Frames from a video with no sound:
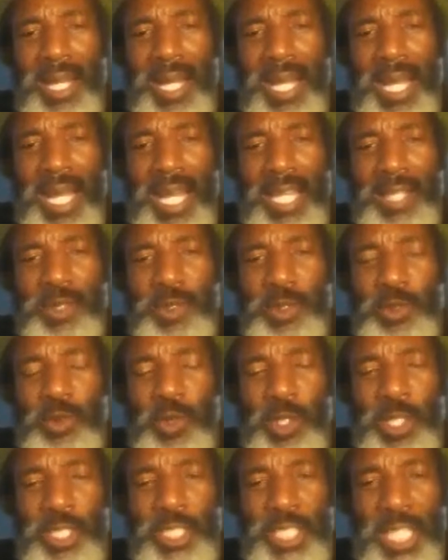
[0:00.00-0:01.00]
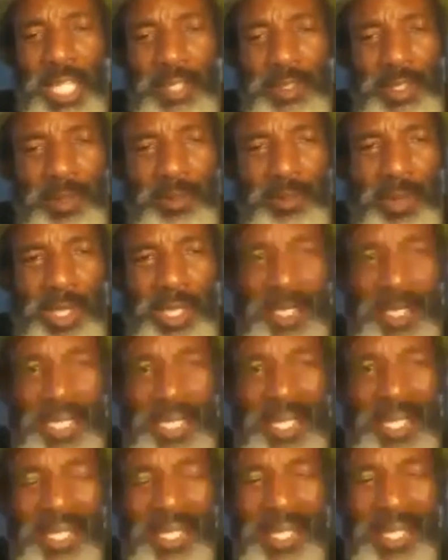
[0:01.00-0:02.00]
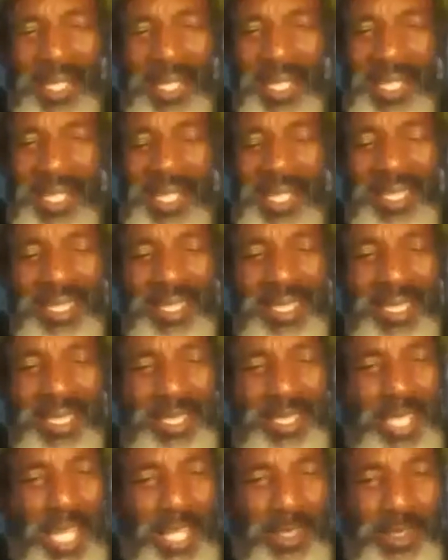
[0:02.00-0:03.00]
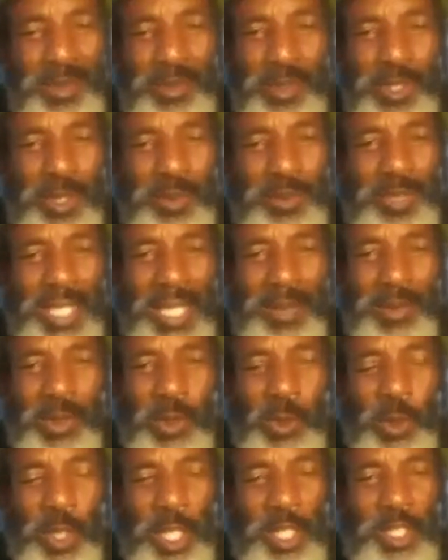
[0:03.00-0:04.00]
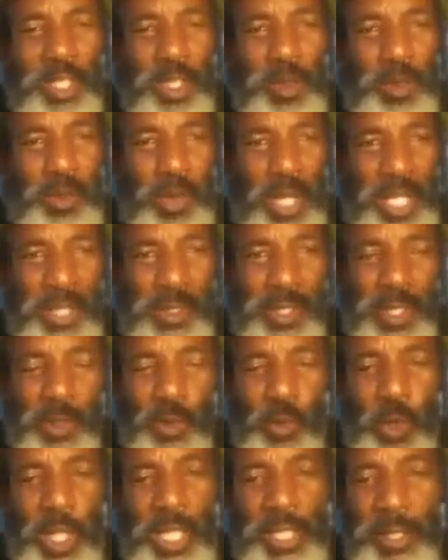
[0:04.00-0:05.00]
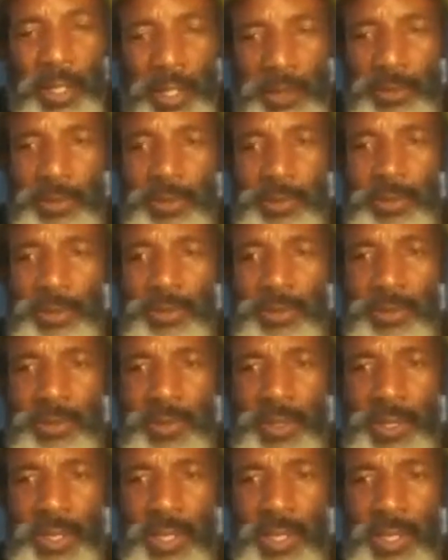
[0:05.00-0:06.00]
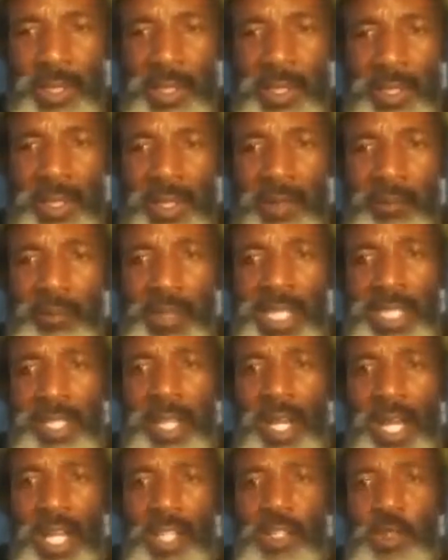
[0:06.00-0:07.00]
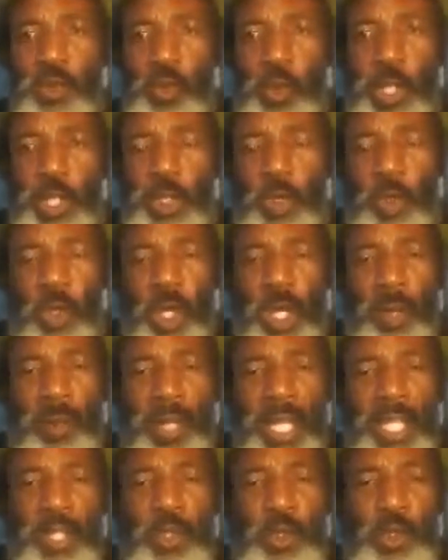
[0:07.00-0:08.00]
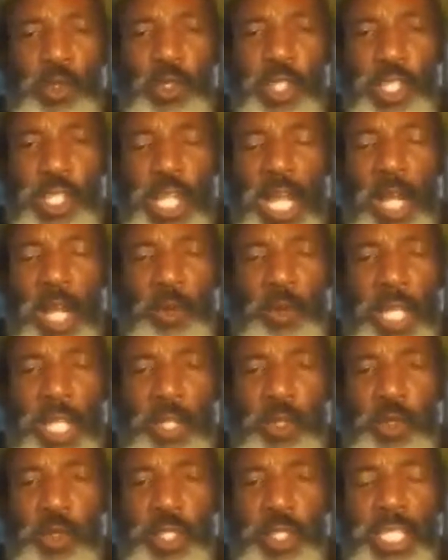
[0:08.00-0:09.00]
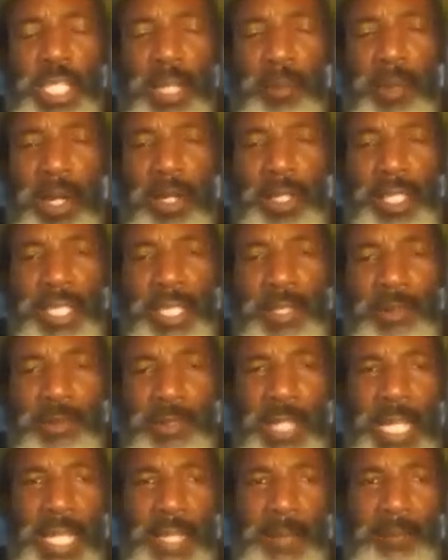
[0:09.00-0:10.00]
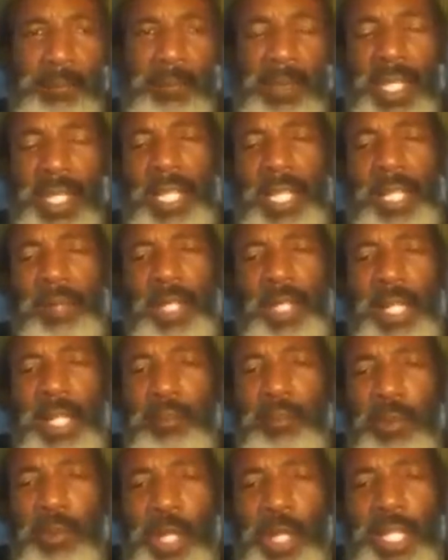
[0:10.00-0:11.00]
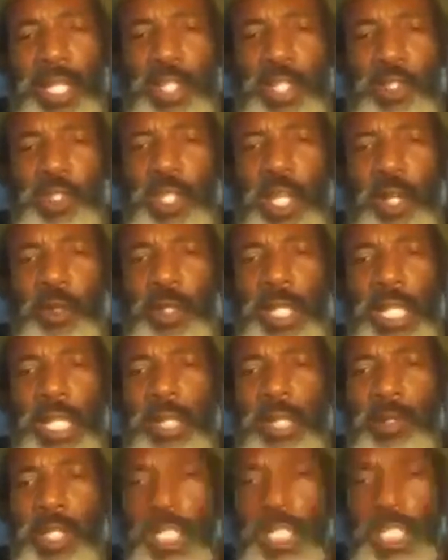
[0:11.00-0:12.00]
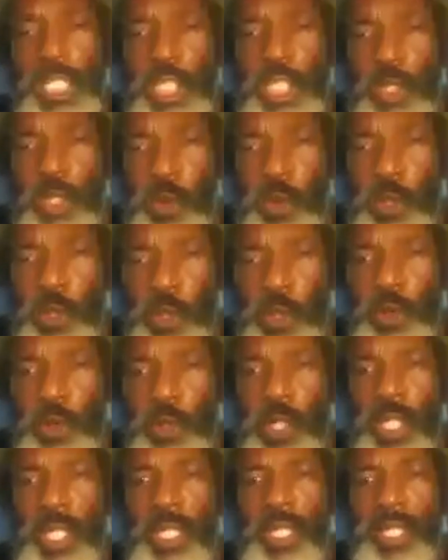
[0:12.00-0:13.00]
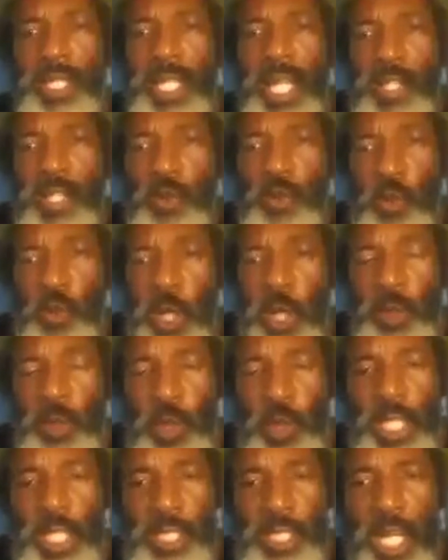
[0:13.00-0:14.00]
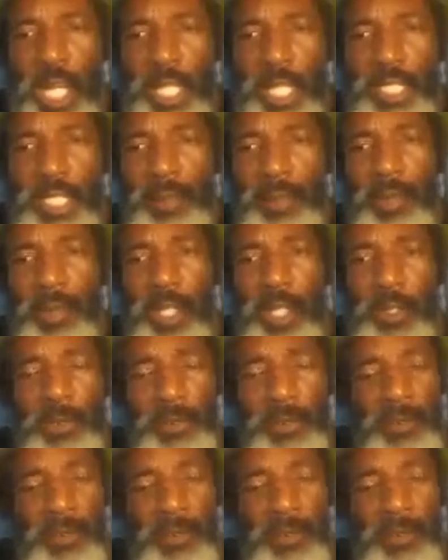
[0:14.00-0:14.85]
I use the word chasm, but a chasm sometimes don't express it well enough. Because when you come and you sit down and you think about the divide, and I'm gonna break this down and I'm gonna show you guys what we are talking about.